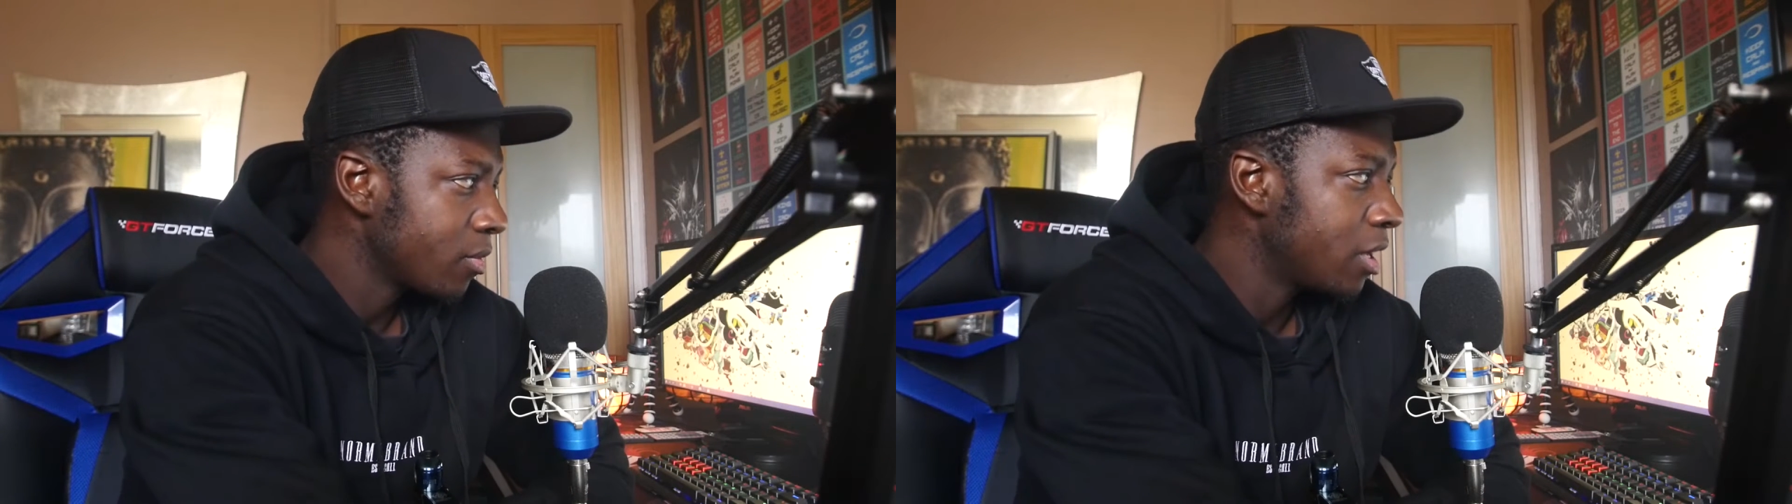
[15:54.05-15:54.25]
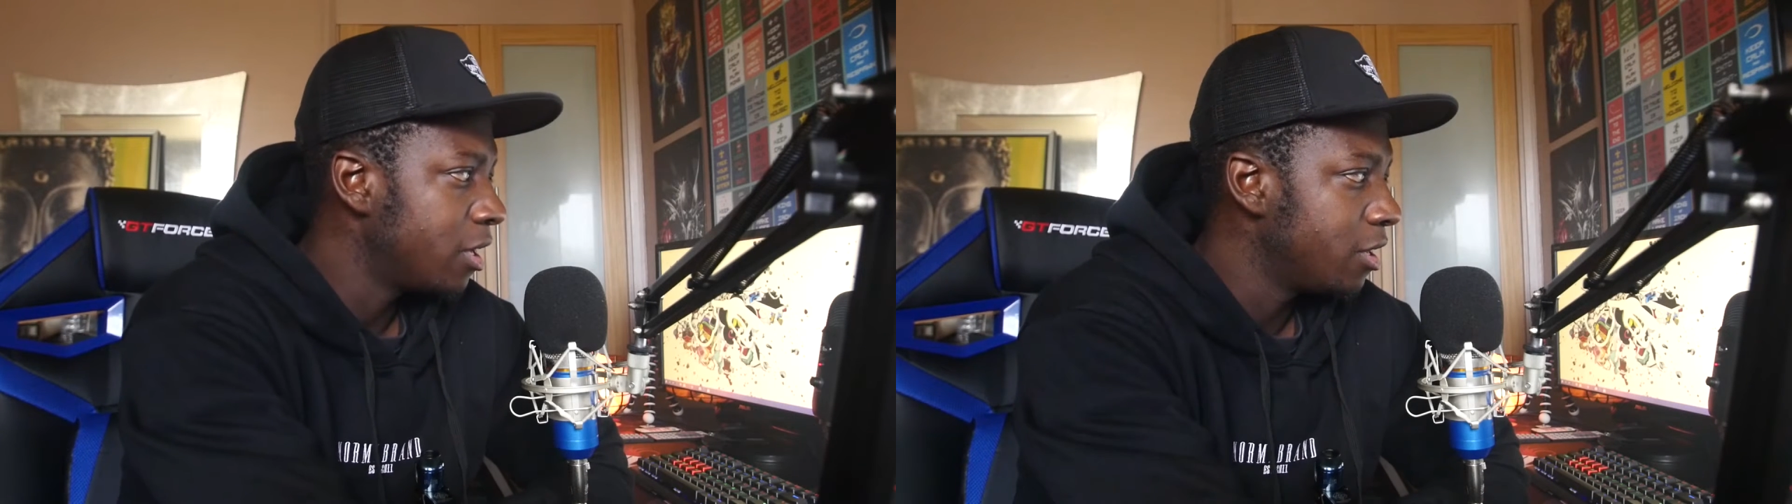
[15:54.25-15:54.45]

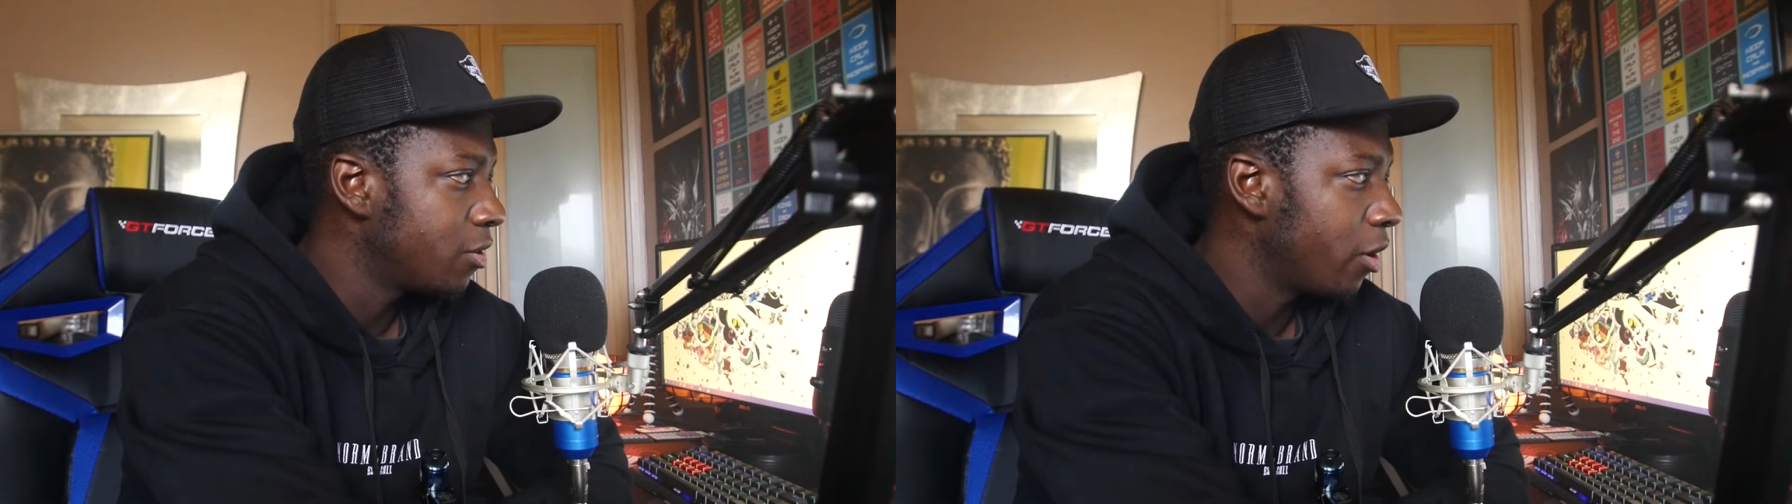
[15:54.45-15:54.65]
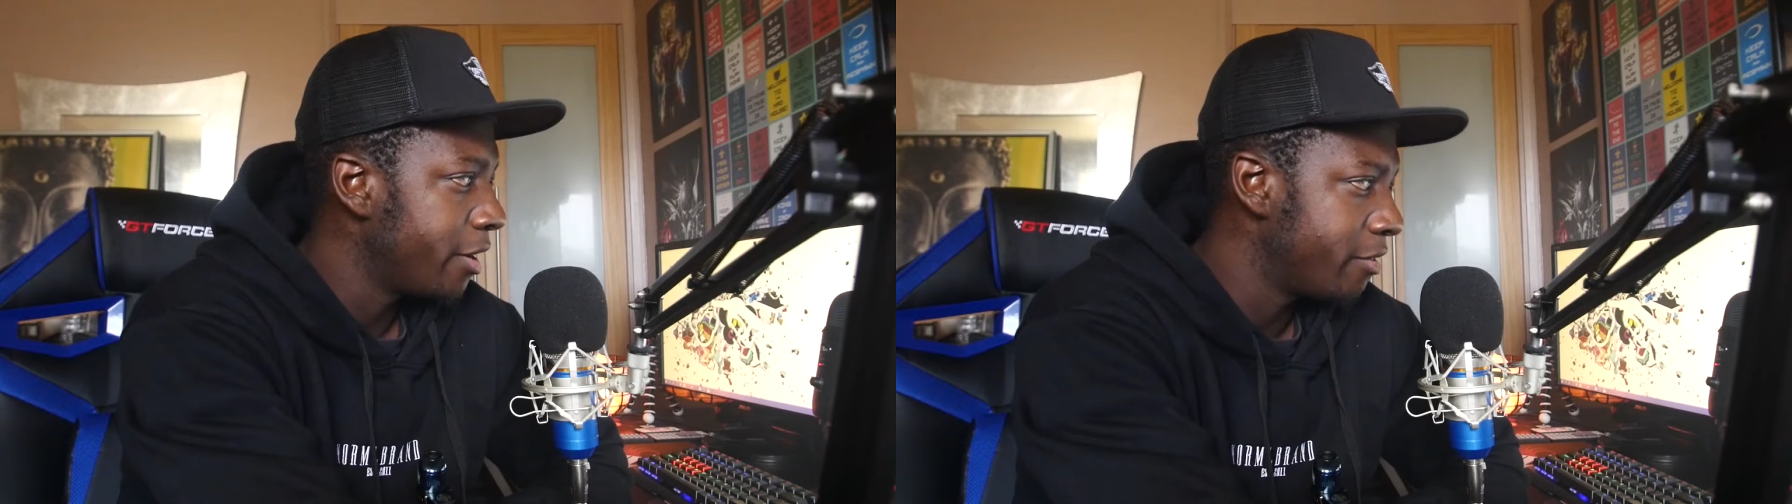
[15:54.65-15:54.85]
and then you
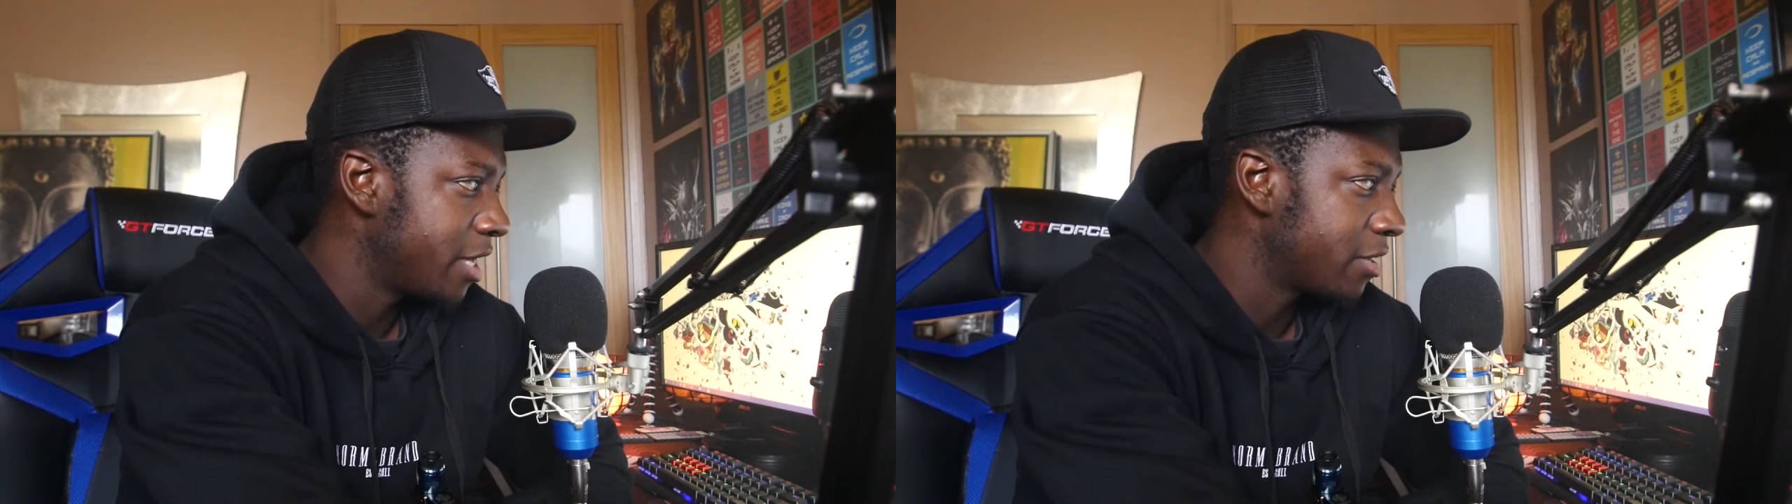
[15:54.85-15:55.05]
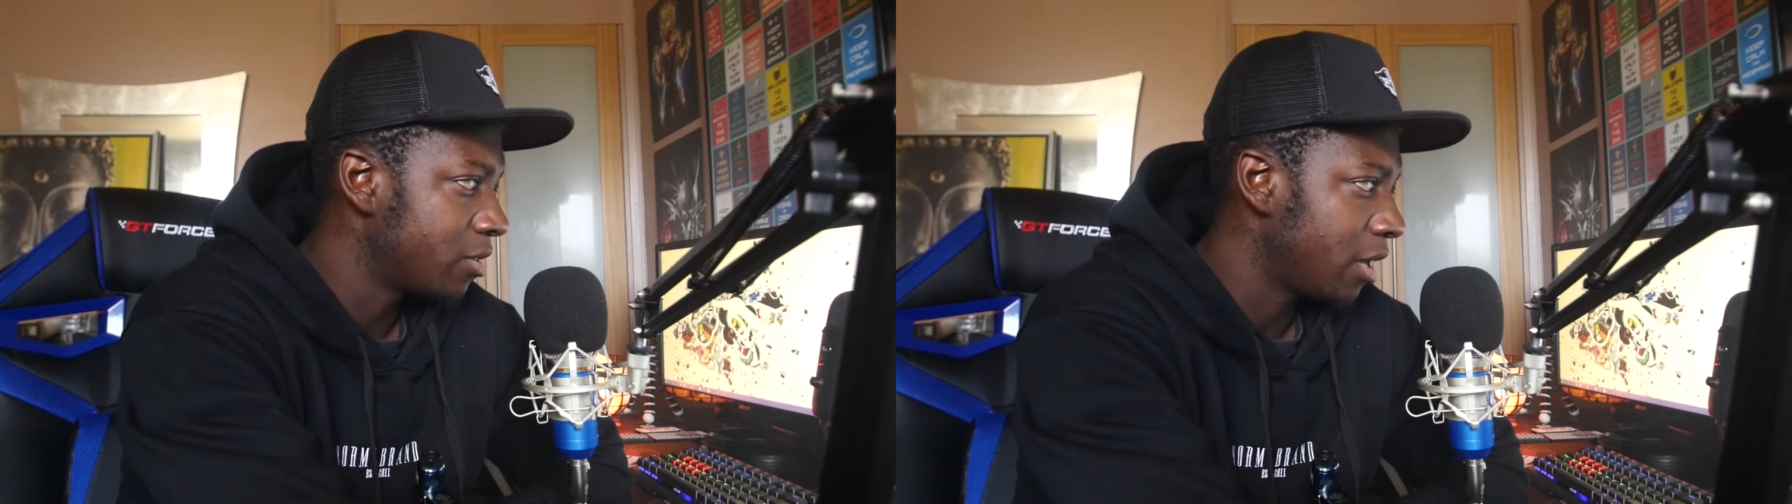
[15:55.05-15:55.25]
got iridescent,